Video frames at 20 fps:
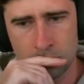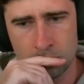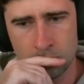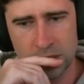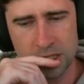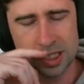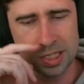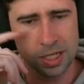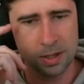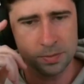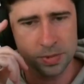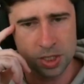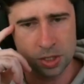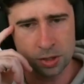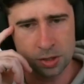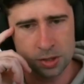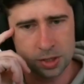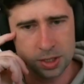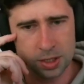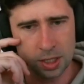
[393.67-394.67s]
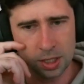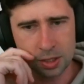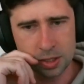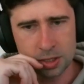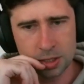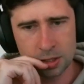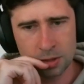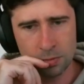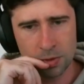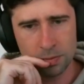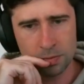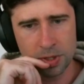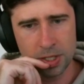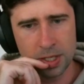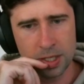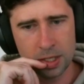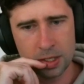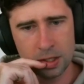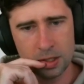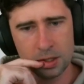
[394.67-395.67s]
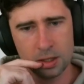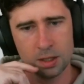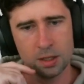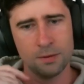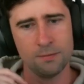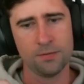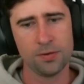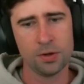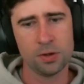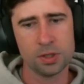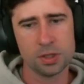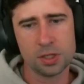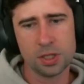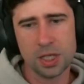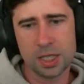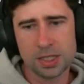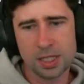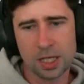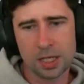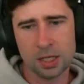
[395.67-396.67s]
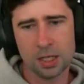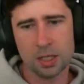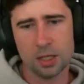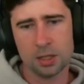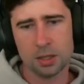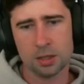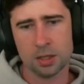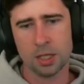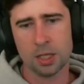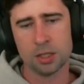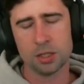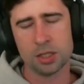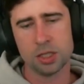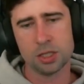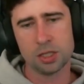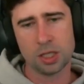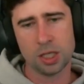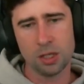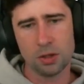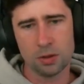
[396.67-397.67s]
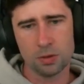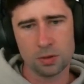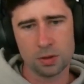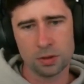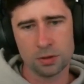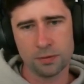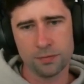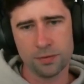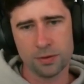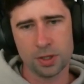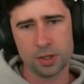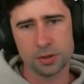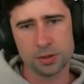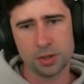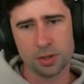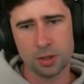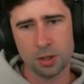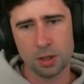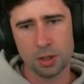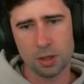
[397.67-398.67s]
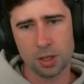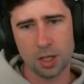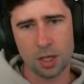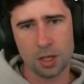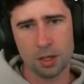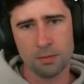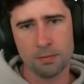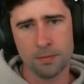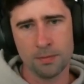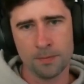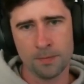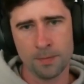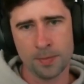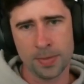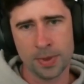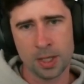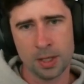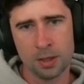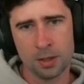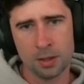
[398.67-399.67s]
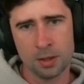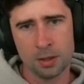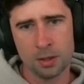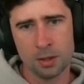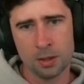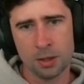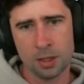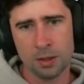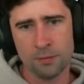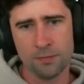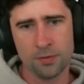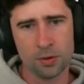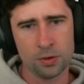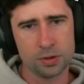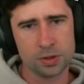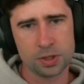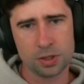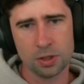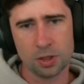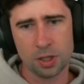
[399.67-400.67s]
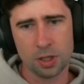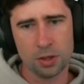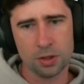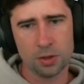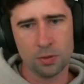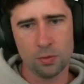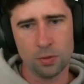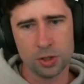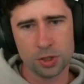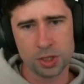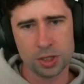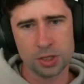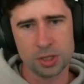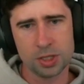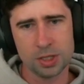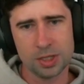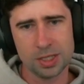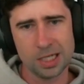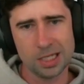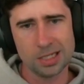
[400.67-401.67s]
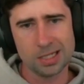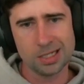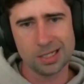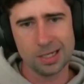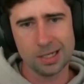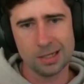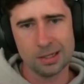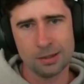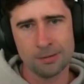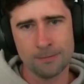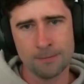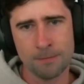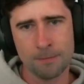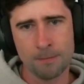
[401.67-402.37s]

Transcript: We skip turn 6 and then we play Infinaut, Titania, and She-Hulk on the final turn of the game. Infinaut's got to go into Washington, D.C.